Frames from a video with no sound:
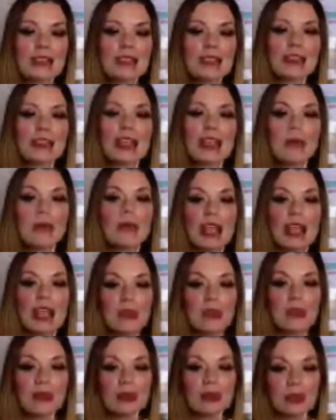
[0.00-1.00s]
they were
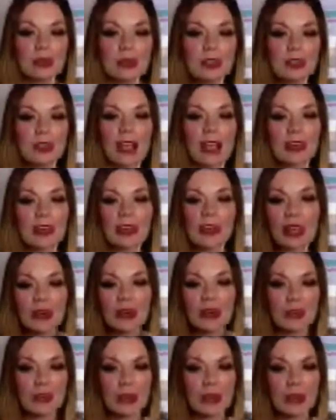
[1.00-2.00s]
able to get the
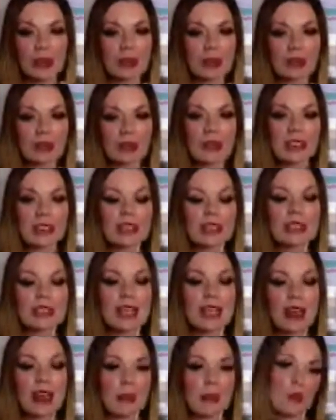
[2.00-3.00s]
credit file all sorted and
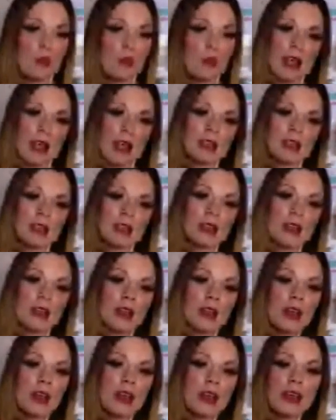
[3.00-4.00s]
get their mortgage.
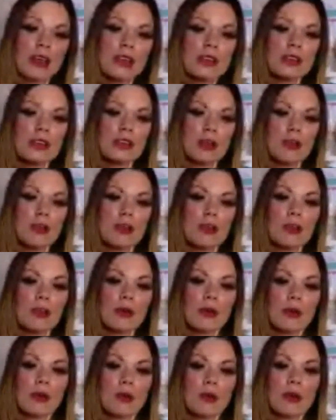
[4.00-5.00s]
So
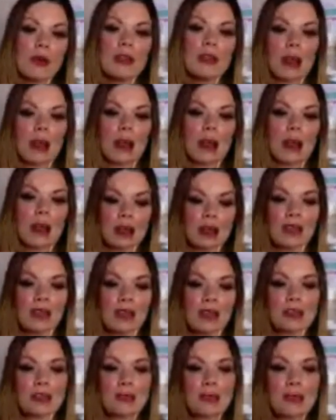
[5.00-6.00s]
with that one, that
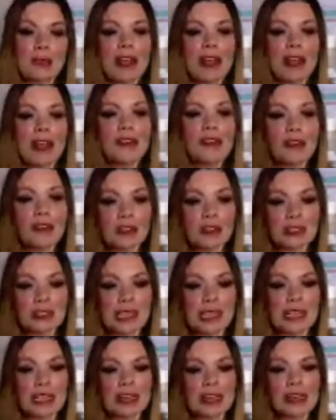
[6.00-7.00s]
was my very first
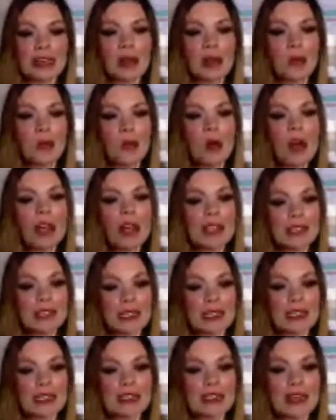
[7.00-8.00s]
deal. And what I
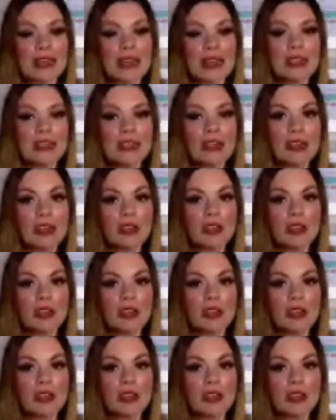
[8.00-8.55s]
did is I took